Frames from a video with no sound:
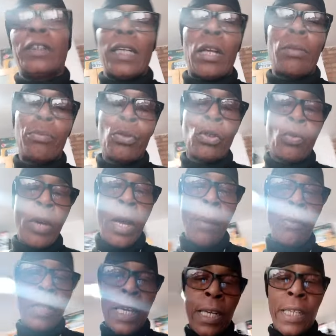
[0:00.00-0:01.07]
child abuse
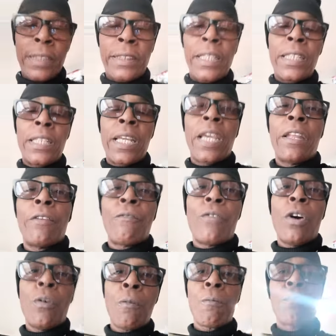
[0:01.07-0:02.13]
rap, like I said in
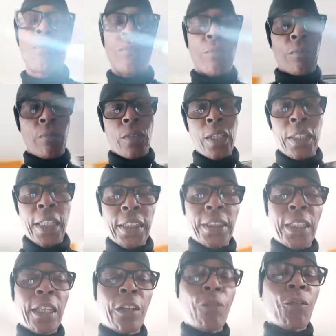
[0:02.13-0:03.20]
84,
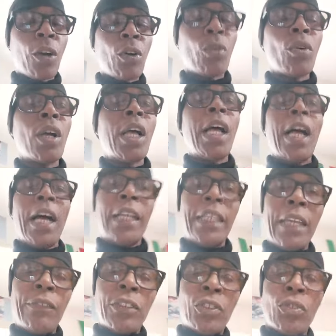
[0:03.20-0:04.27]
1984, I
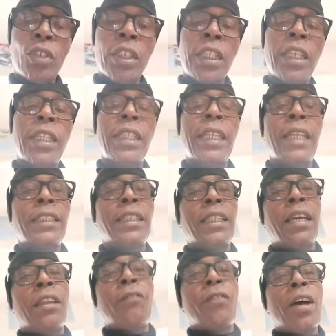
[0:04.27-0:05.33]
gave it to her again in
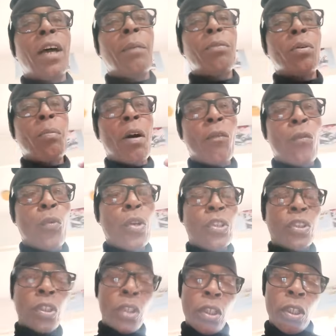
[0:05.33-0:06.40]
1995, put my
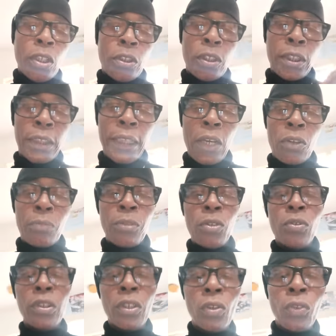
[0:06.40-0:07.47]
voice to the sound of
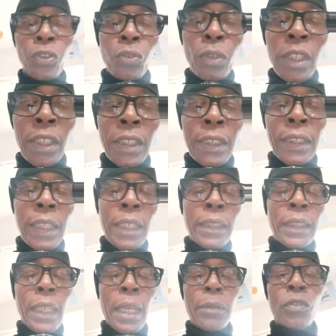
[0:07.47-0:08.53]
music on three cassette
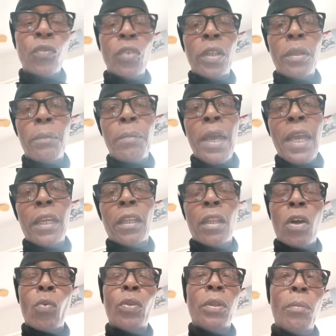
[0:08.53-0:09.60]
tapes, front and back,
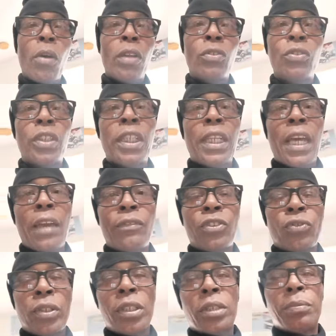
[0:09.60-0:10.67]
along with the Martin Luther King I Have a
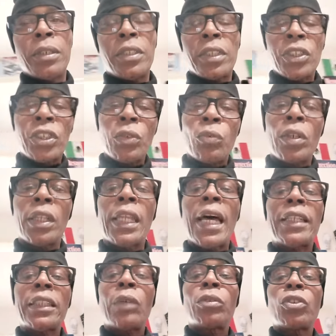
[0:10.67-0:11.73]
Dream speech, and she
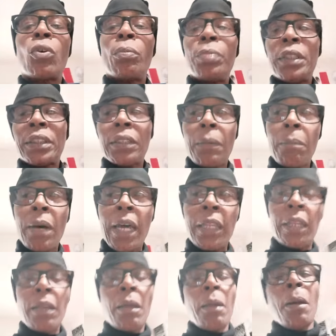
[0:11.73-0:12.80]
realized I was going to be
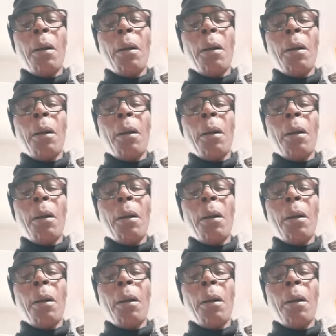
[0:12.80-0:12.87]
somebody